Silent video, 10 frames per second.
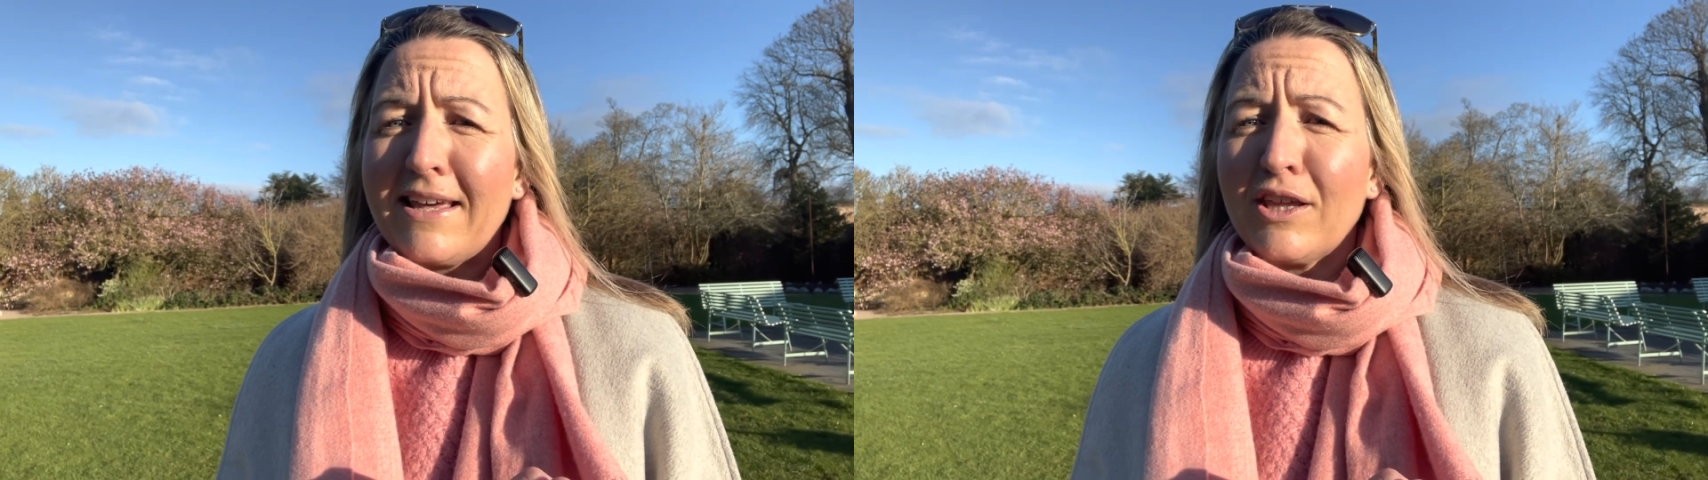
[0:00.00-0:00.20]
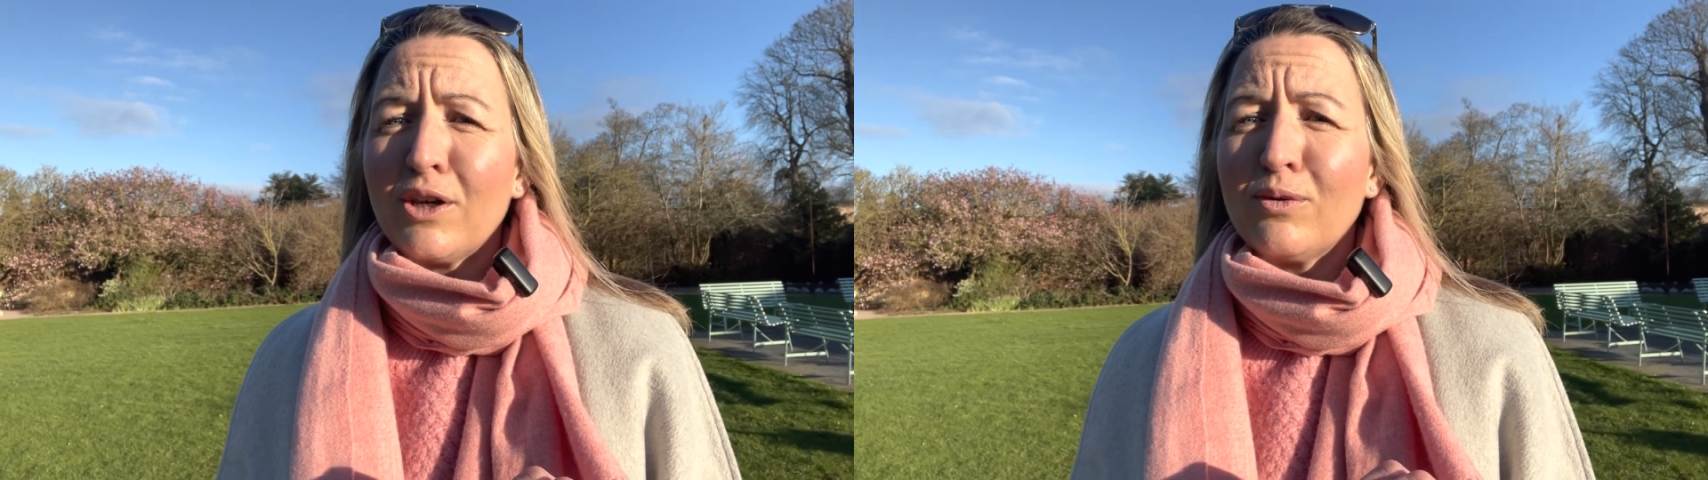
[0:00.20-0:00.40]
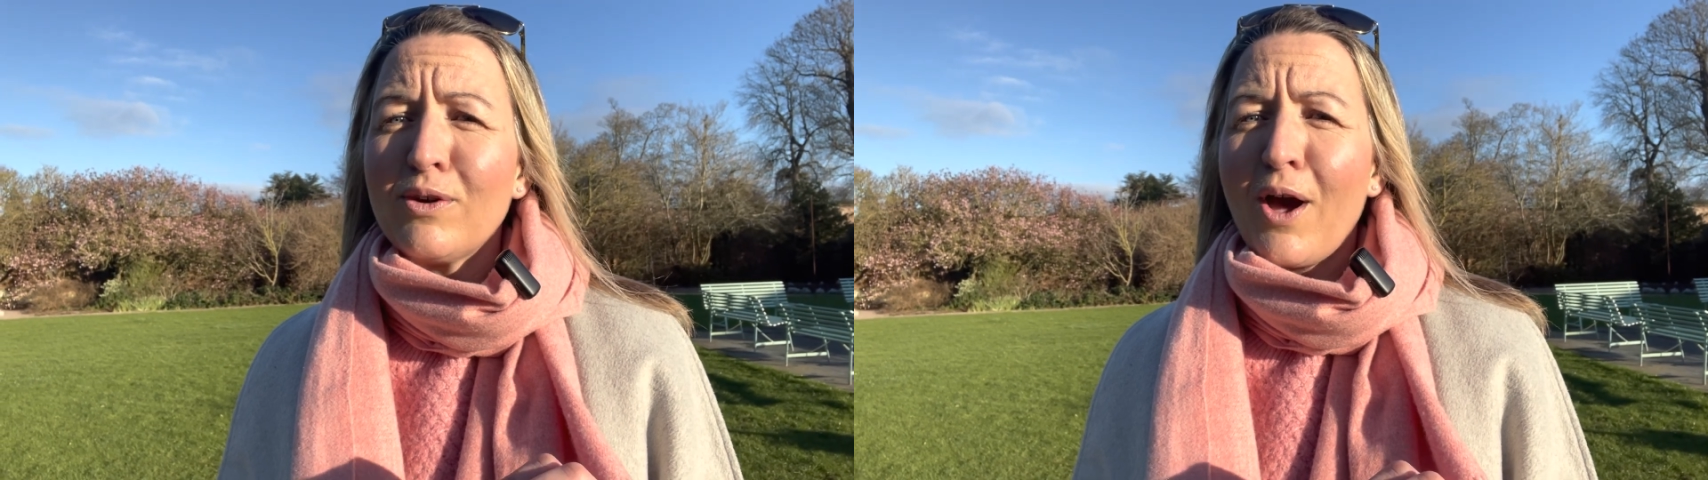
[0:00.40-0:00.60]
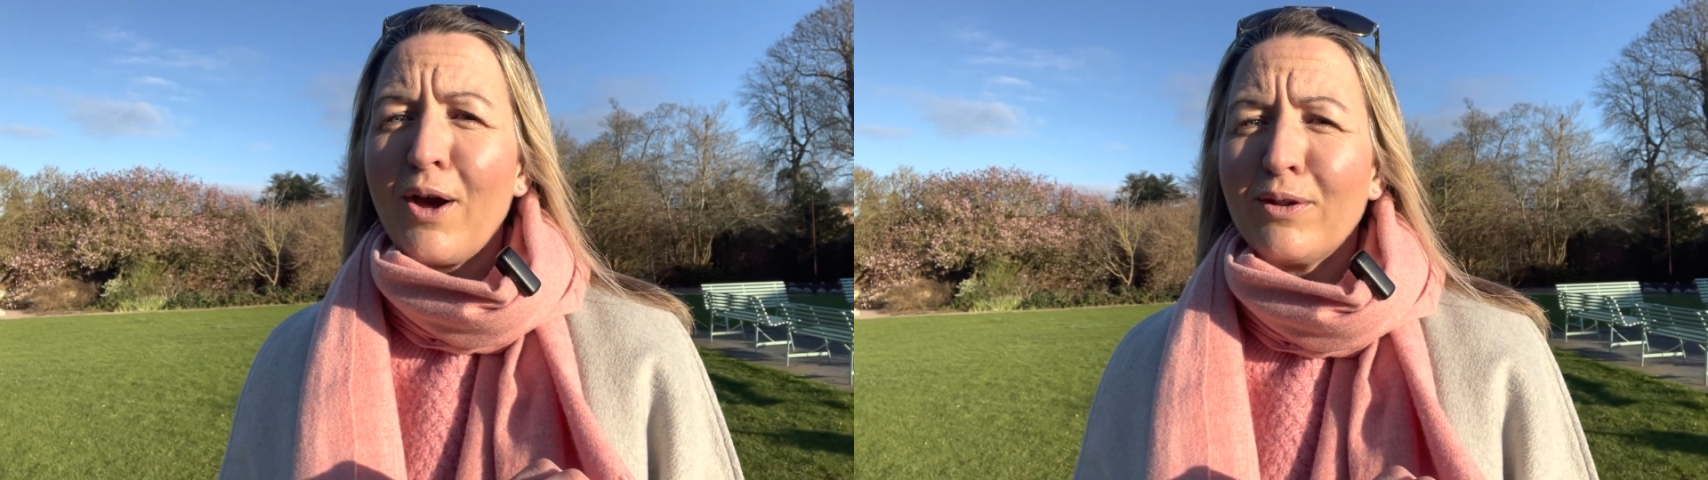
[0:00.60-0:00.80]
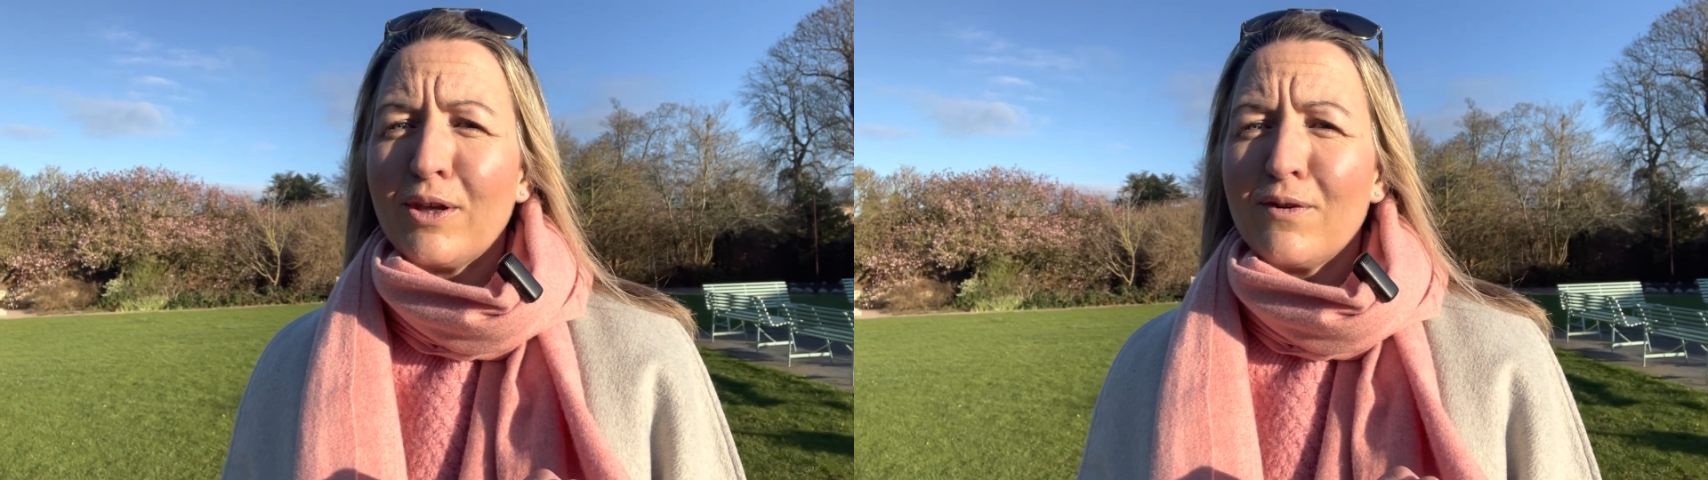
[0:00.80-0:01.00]
that you
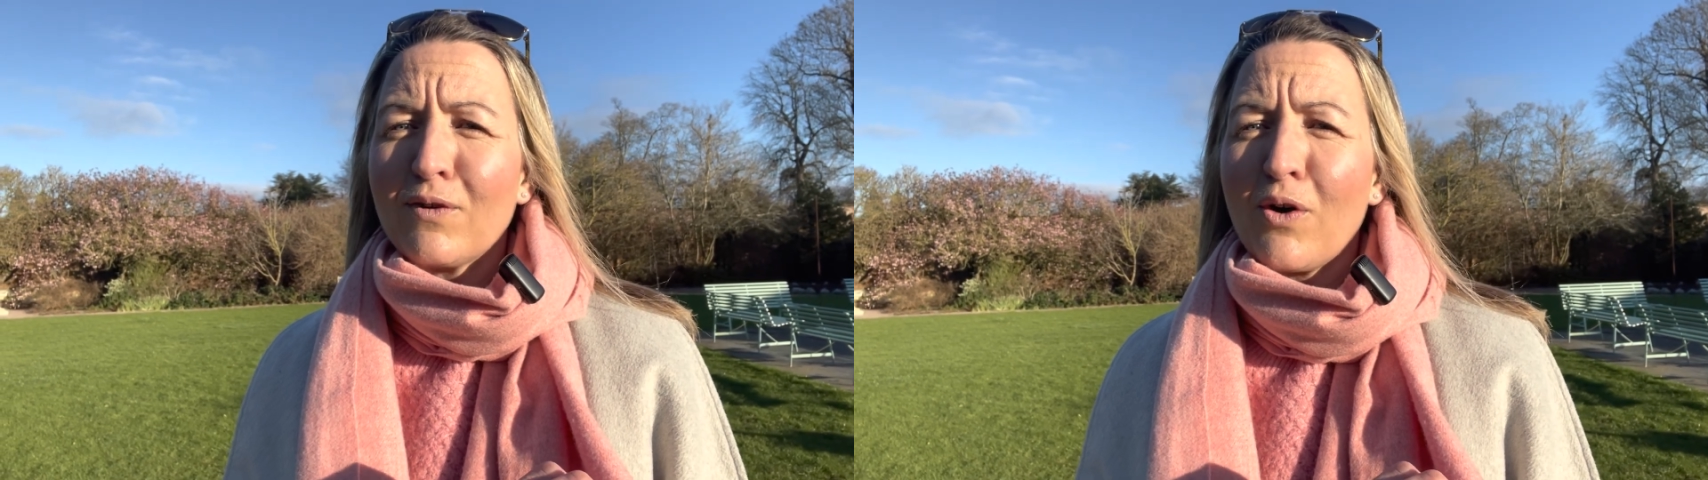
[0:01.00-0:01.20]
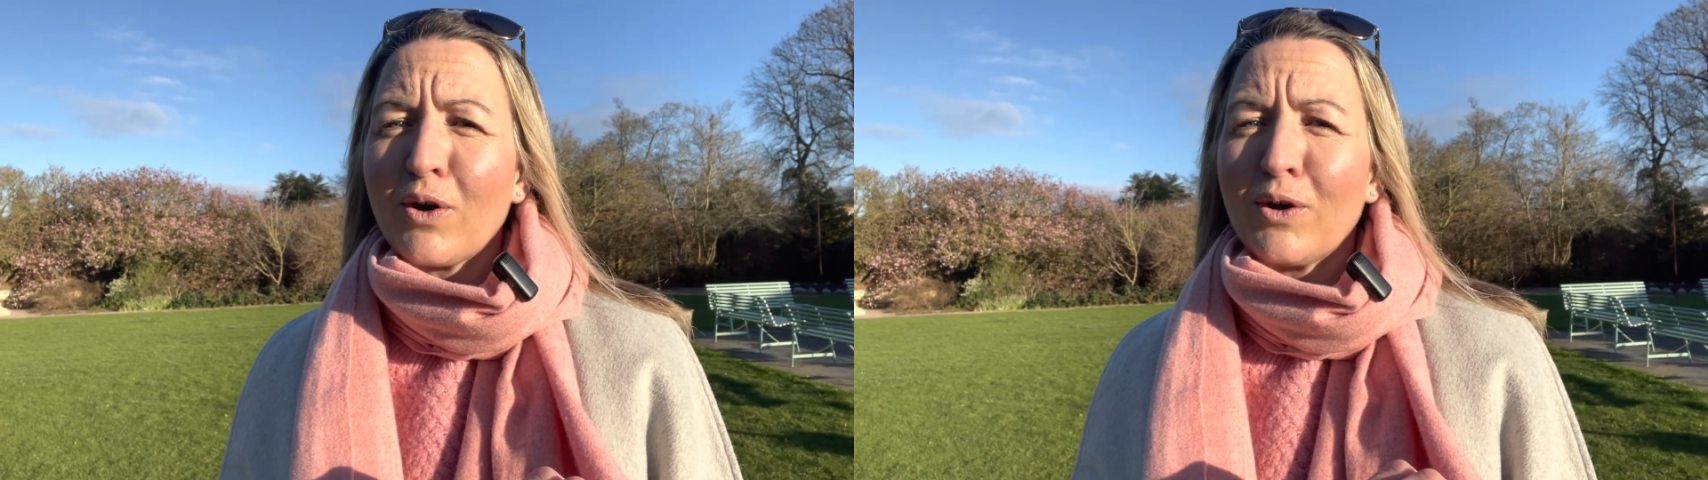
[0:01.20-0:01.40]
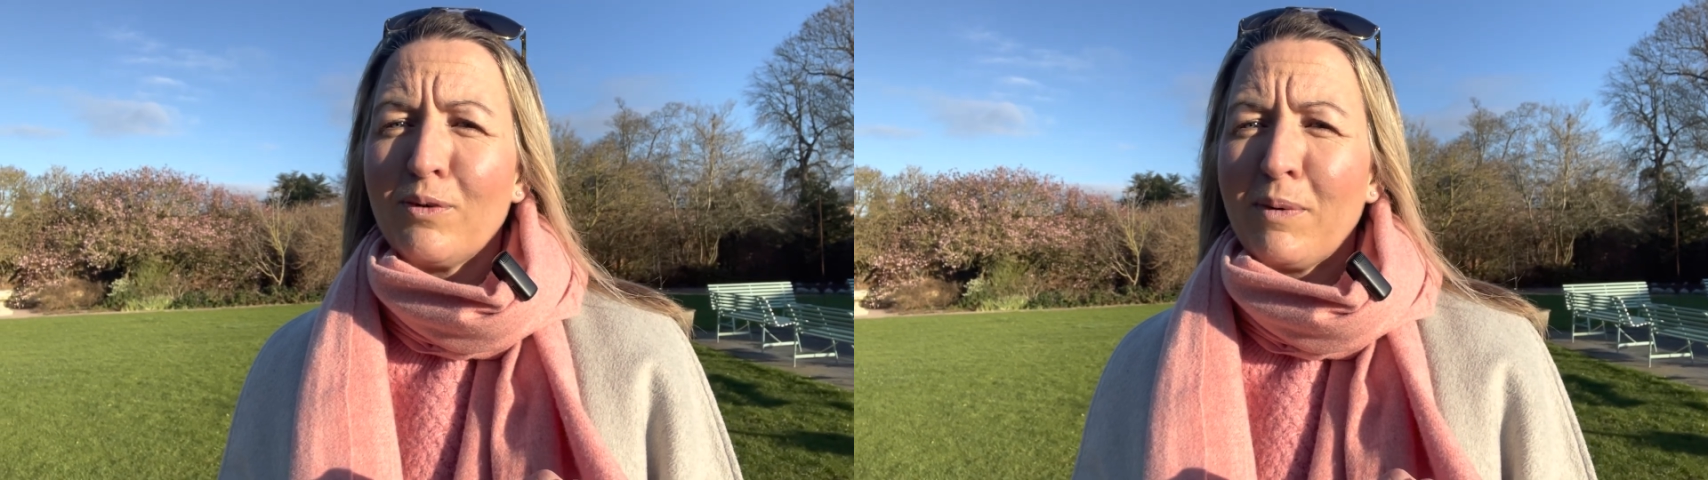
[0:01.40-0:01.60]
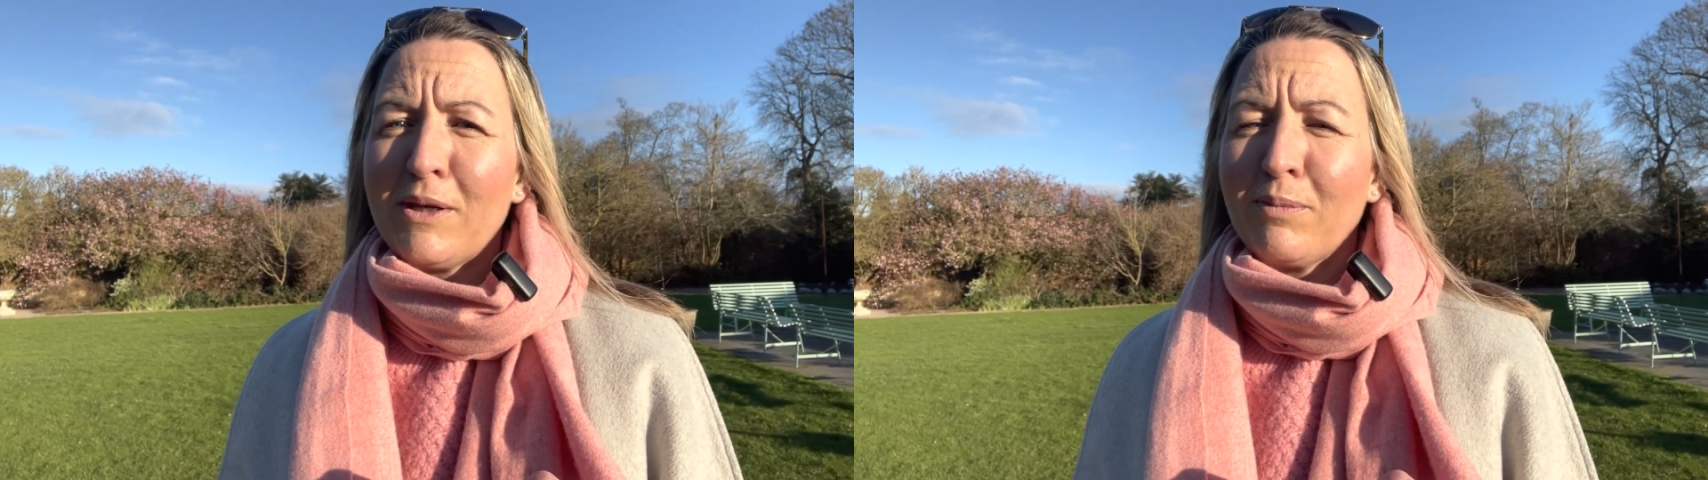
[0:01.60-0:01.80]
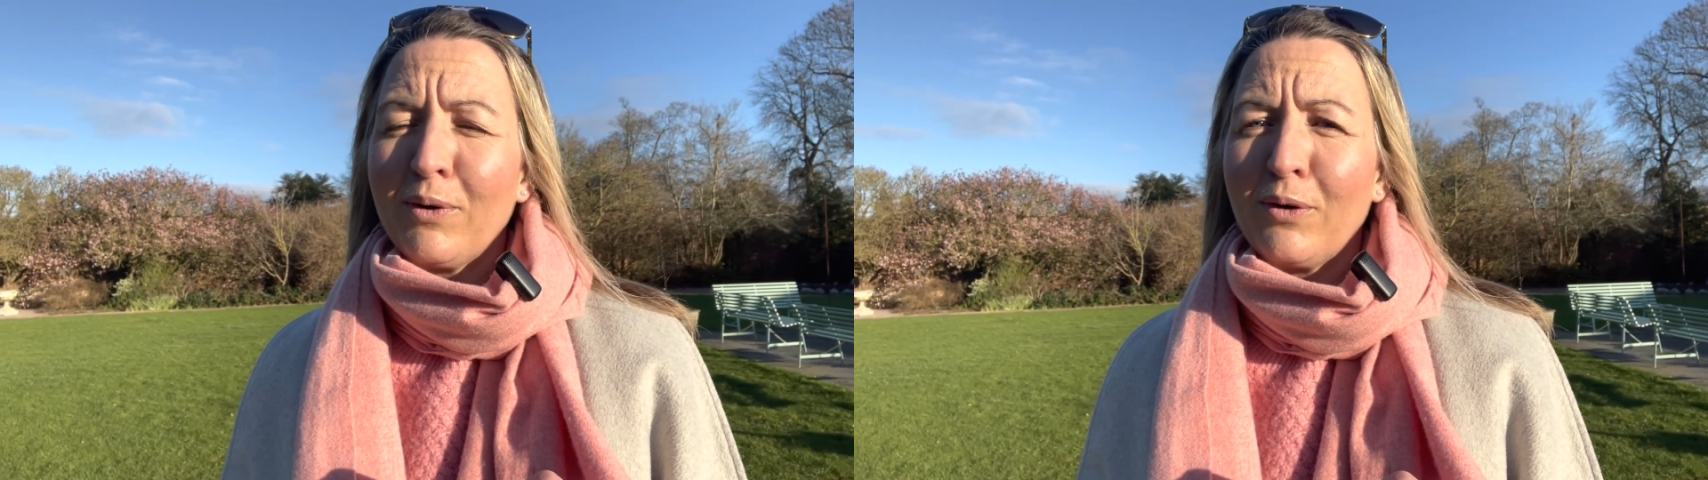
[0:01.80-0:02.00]
know that you've got good
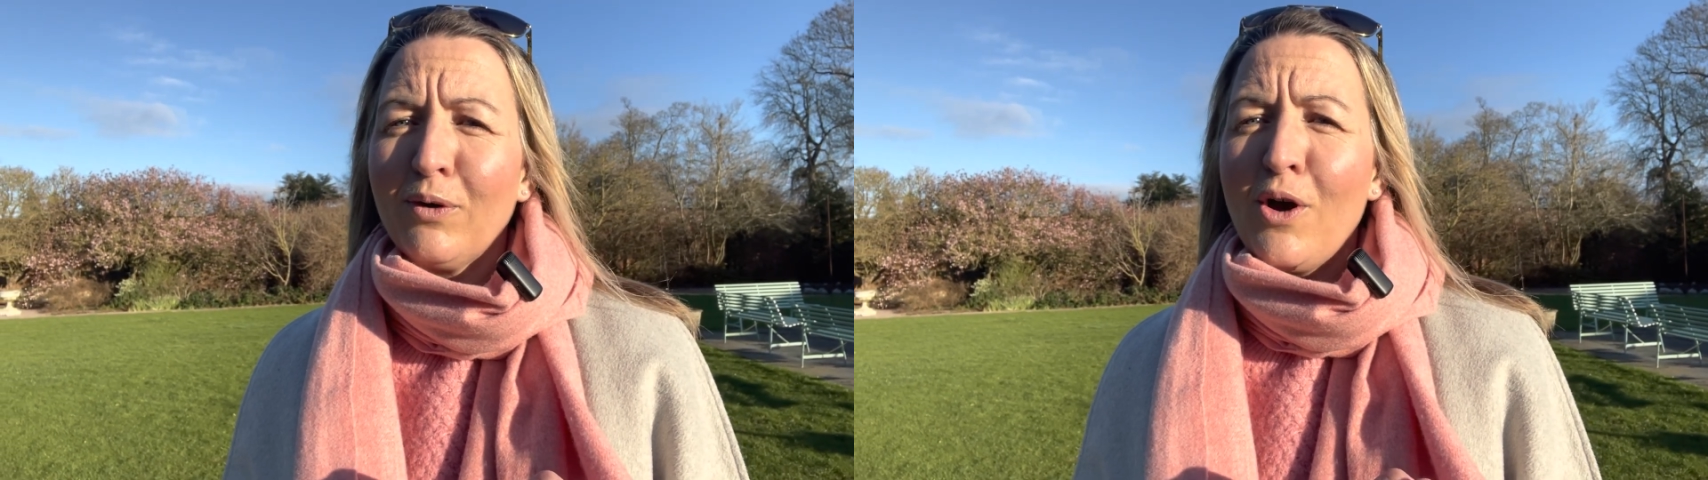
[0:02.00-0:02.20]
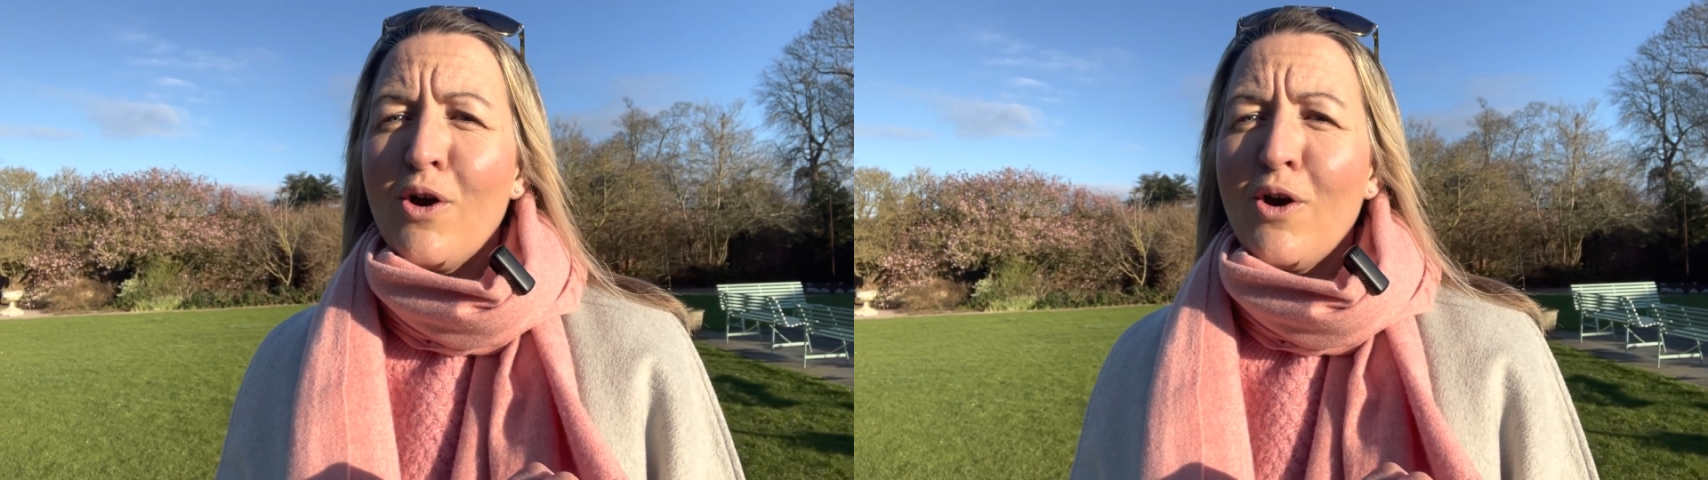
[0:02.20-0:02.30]
people